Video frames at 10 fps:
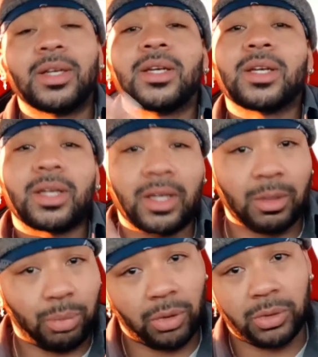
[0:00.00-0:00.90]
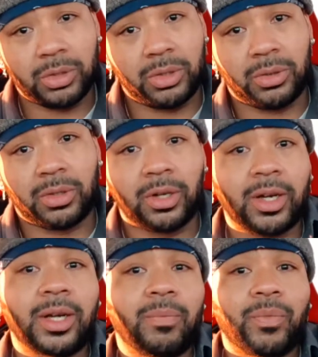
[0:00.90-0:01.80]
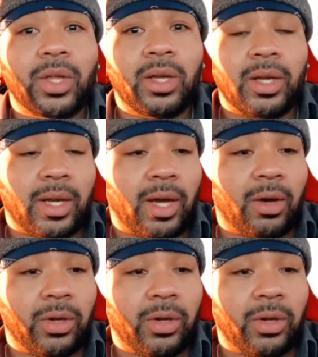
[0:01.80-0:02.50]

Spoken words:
Get a pro tune, all right? Now,